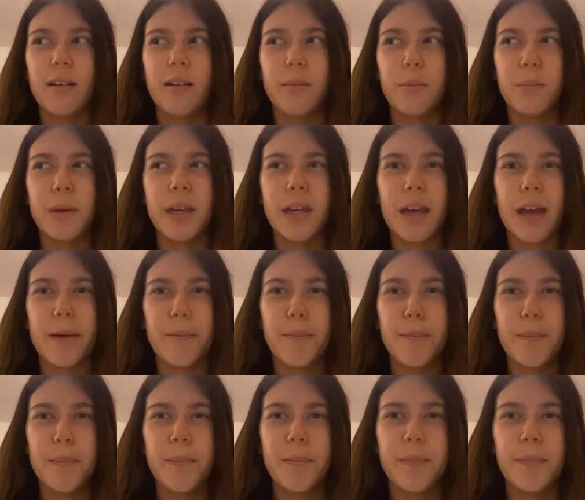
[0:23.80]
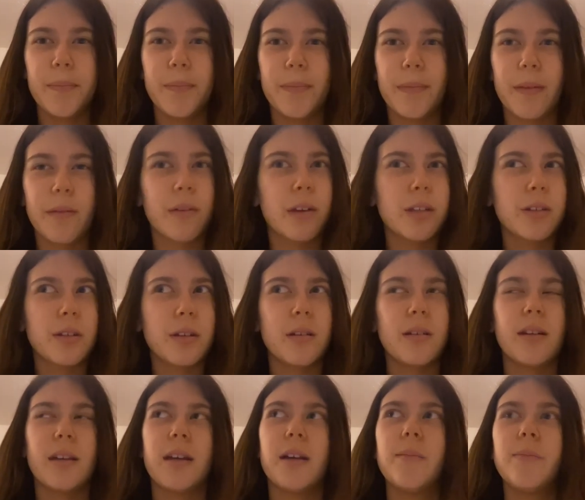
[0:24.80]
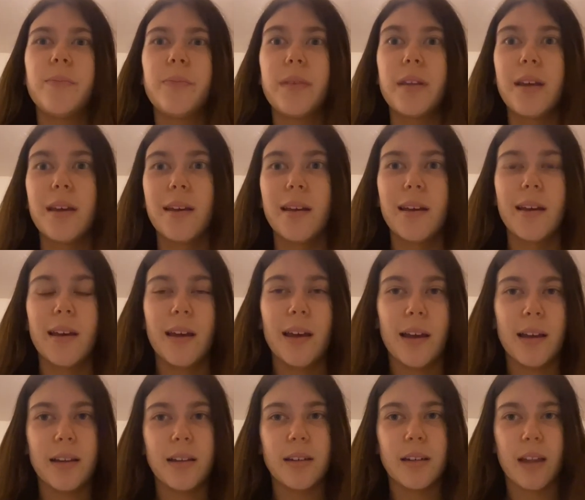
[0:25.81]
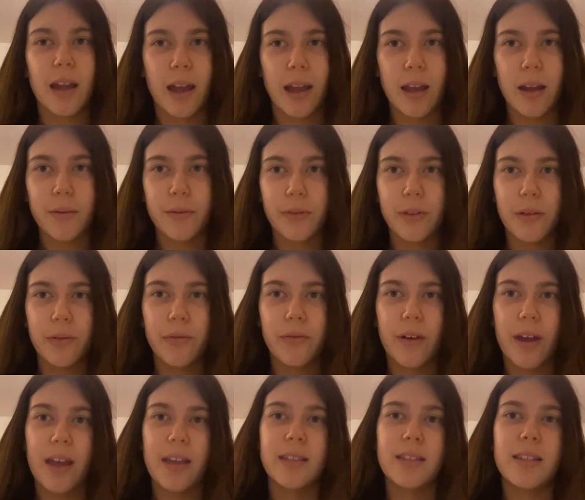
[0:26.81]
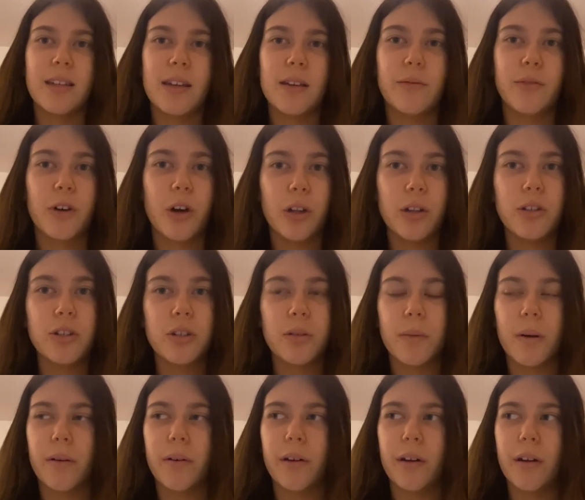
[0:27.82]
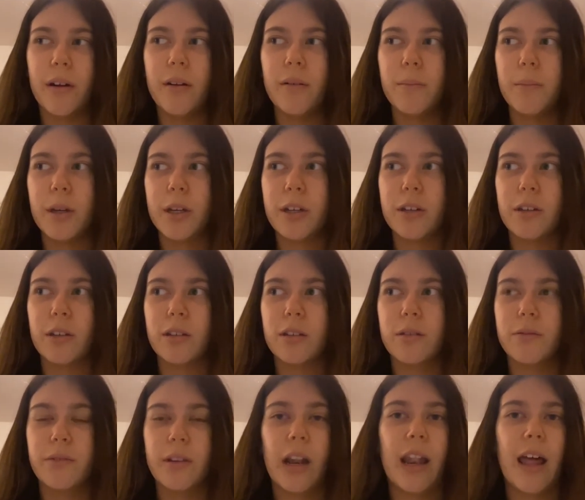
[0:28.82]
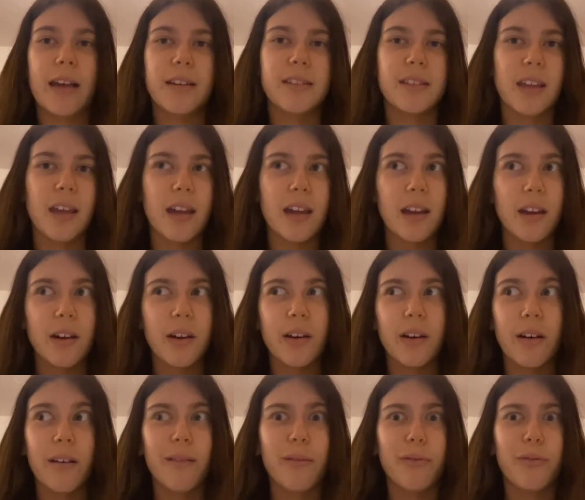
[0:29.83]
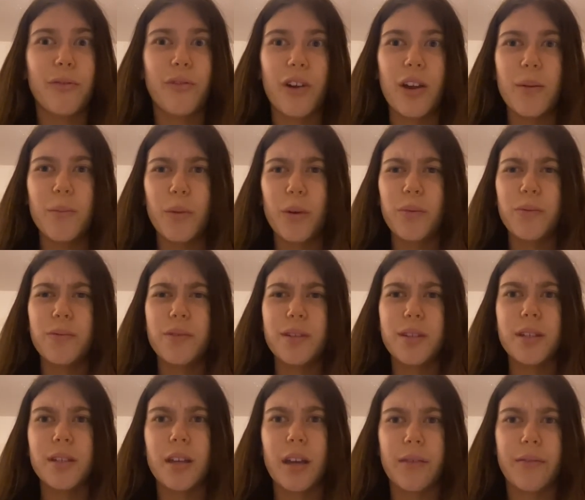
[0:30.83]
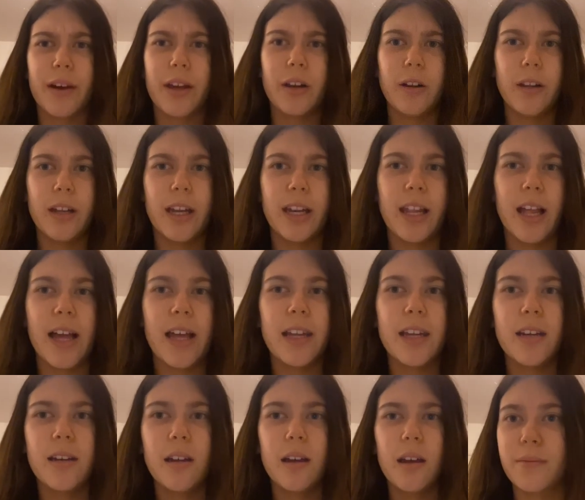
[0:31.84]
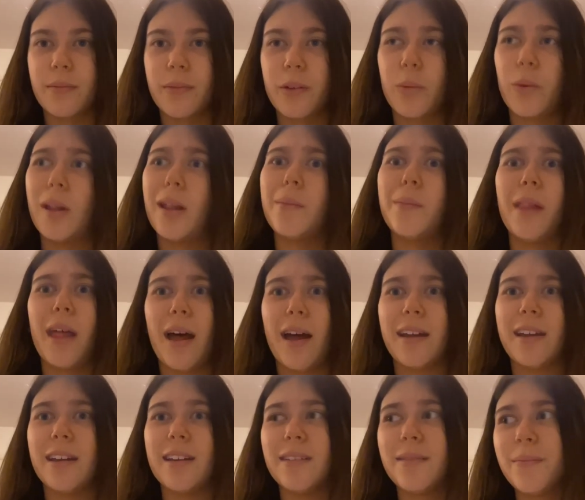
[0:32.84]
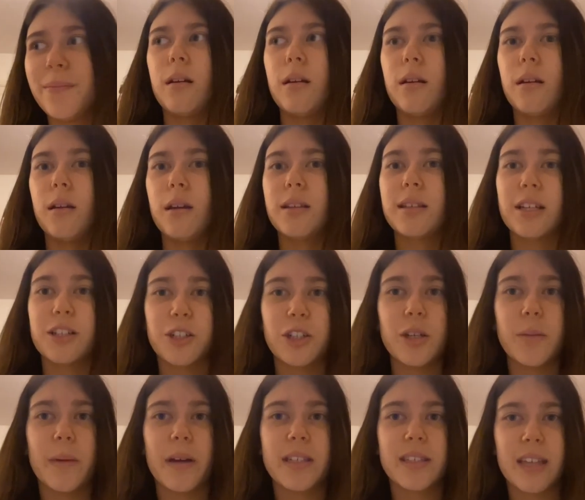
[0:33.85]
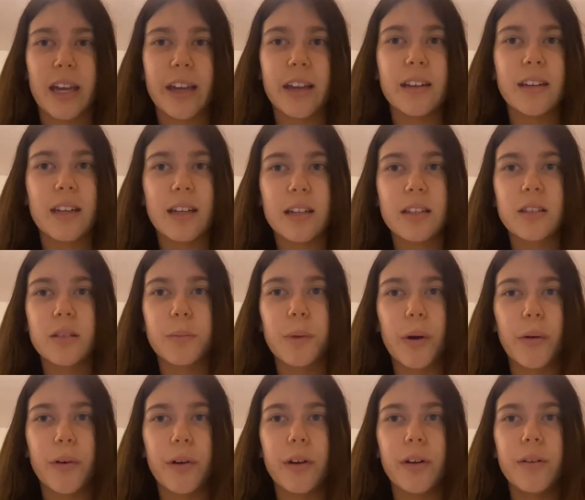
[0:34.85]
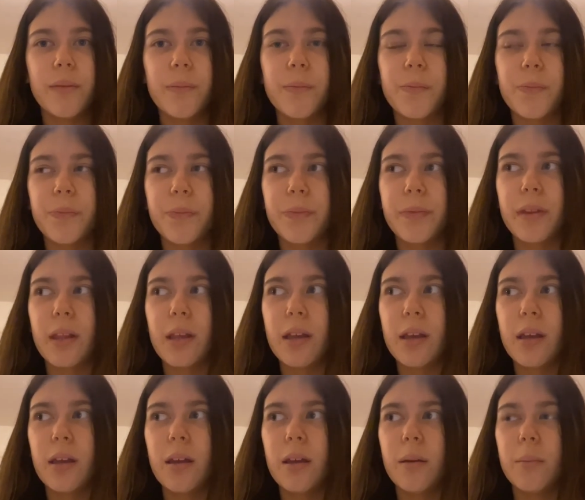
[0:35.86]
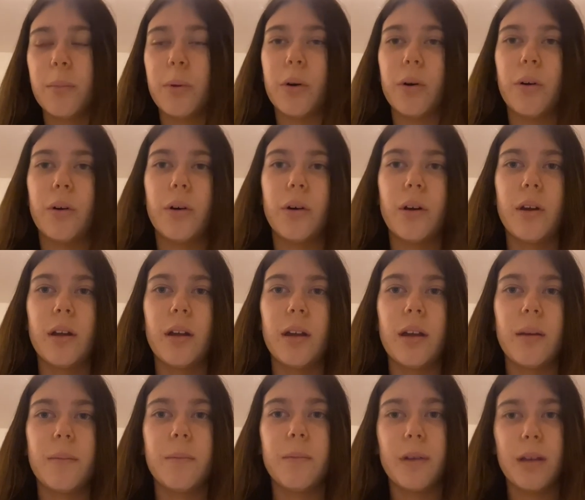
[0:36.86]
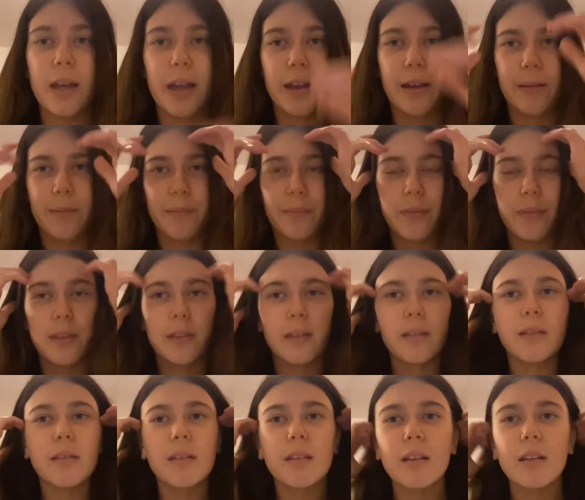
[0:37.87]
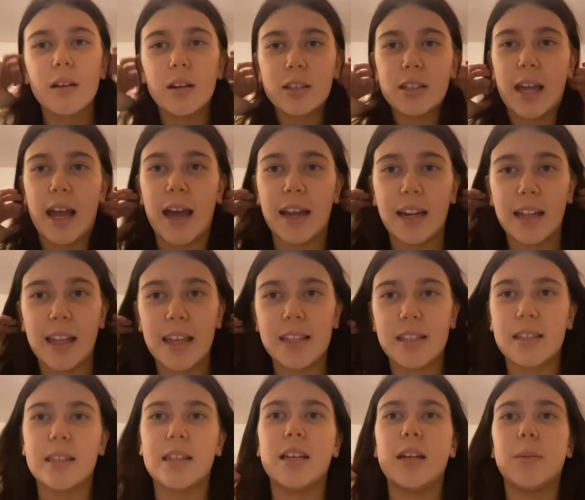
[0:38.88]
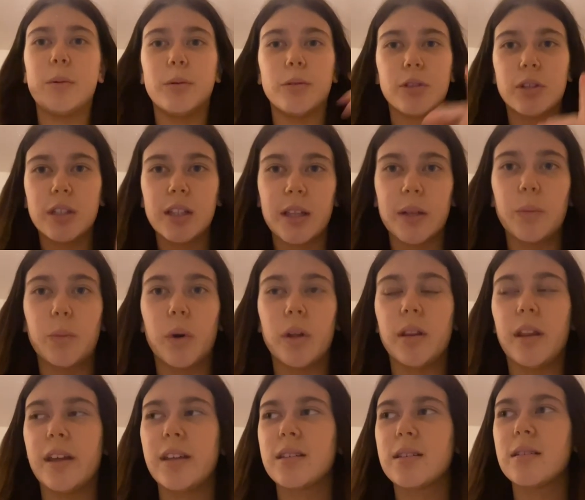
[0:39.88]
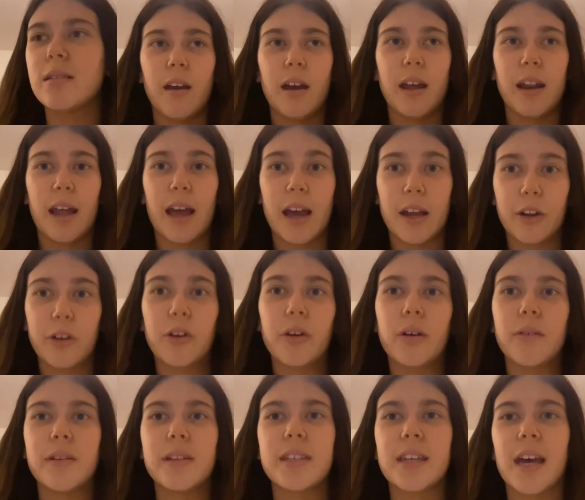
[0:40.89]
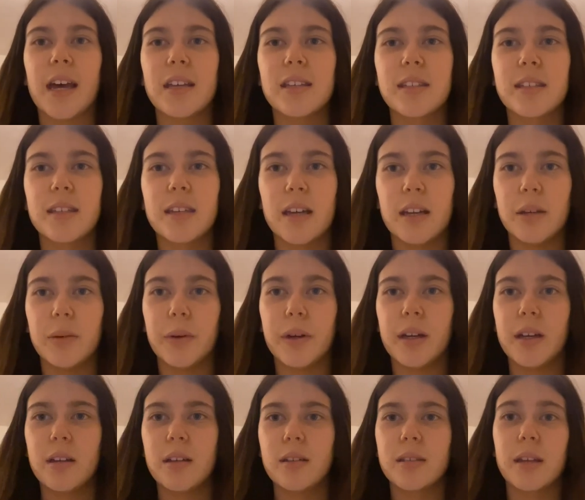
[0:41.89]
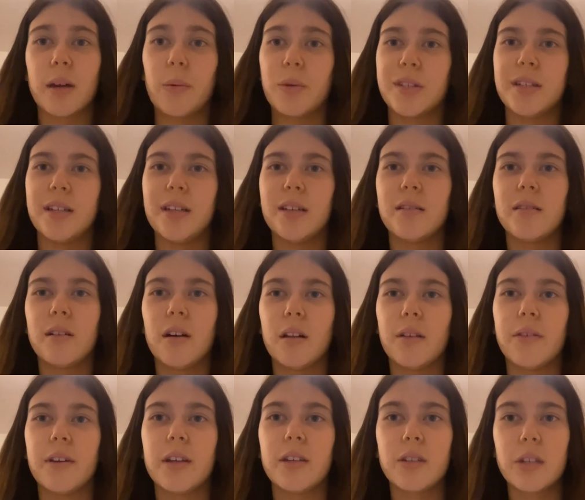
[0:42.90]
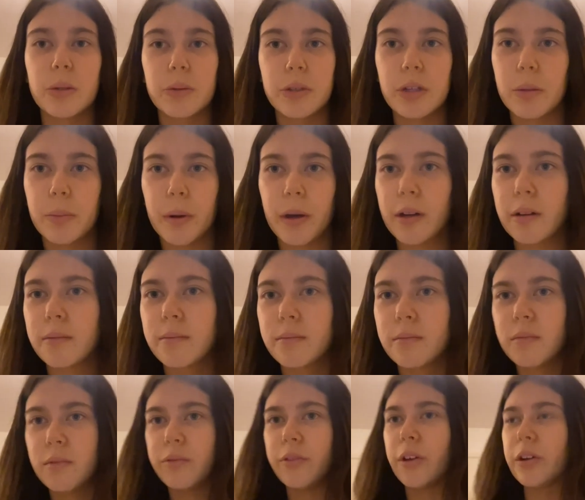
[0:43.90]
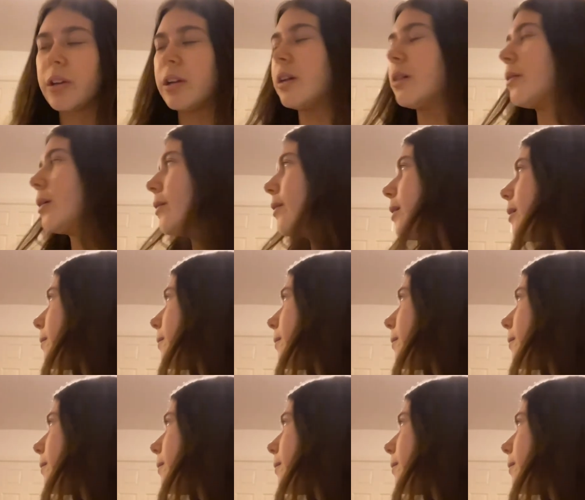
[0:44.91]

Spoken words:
PM, I think so, yeah. And I have the first day of college tomorrow because for the last like 3 months I've had online learning. Well, I'm lying. It's actually my second day tomorrow. But because I had a lesson today, but it was only like one lesson and I had a COVID test anyway, so I wasn't in all of it. So there's no point vlogging it or whatever.